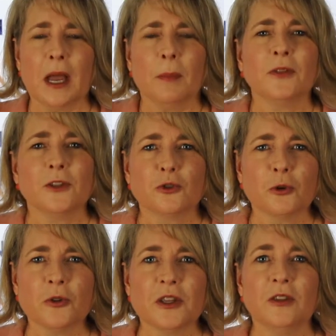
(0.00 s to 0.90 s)
But the
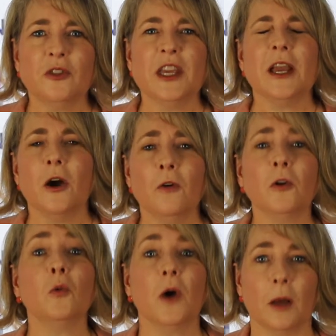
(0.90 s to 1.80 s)
truth is, the
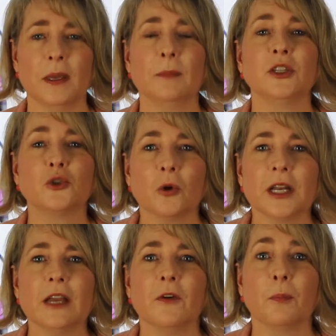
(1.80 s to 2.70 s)
overwhelming
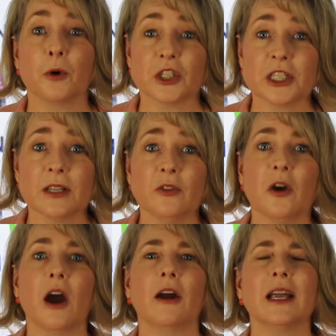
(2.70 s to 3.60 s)
majority of abortions
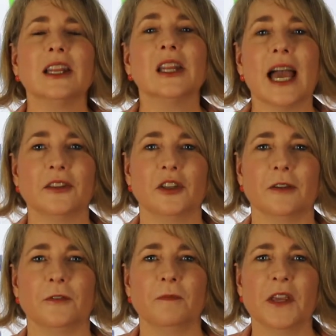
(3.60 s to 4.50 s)
are
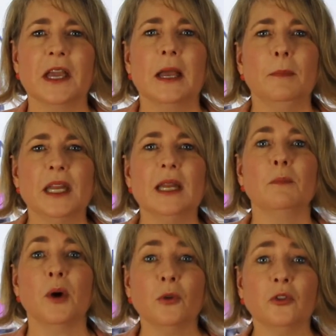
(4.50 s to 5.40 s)
elective,
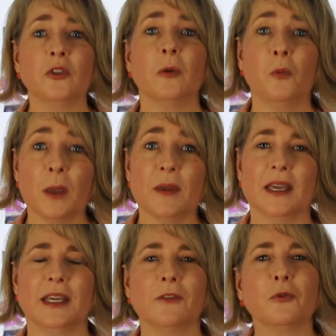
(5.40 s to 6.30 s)
meaning most
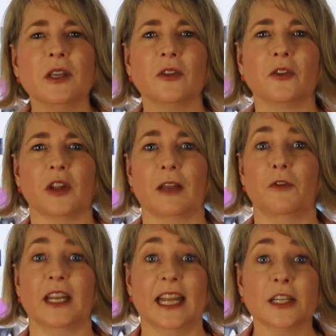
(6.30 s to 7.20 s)
women give reasons like
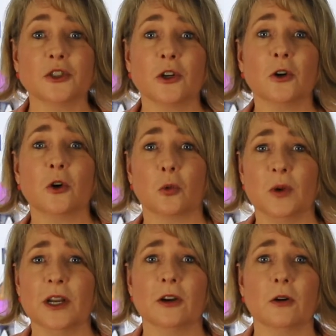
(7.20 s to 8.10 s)
financial,
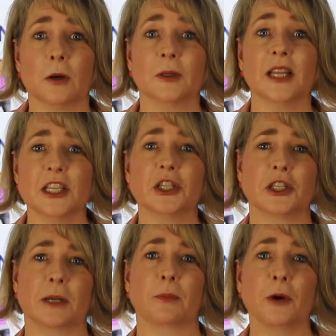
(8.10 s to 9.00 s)
career, or
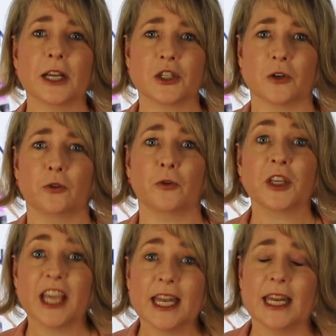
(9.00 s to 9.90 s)
relationship pressures for
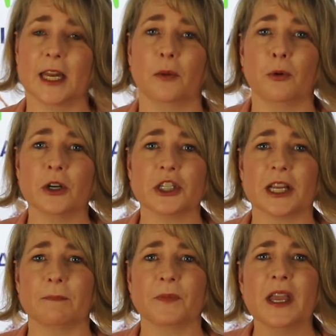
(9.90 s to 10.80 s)
getting an
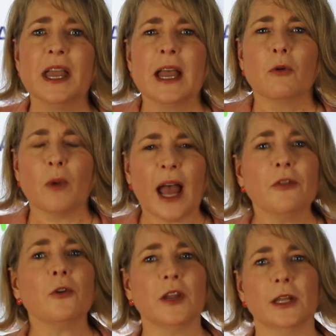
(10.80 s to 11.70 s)
abortion,
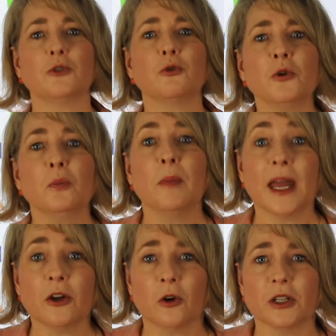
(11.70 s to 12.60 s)
rather than a true
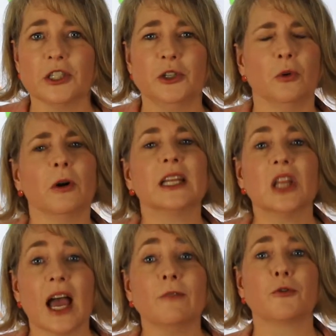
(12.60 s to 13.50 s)
medical issue or a
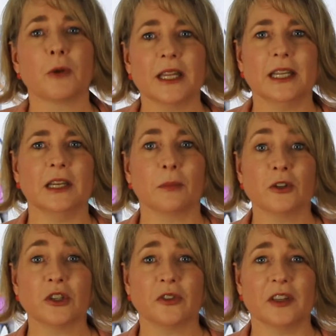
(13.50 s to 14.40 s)
life-threatening
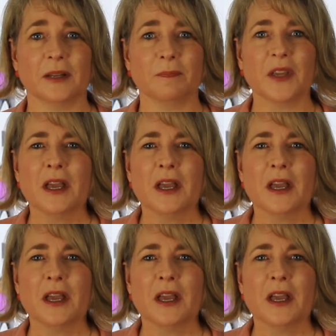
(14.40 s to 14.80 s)
emergency.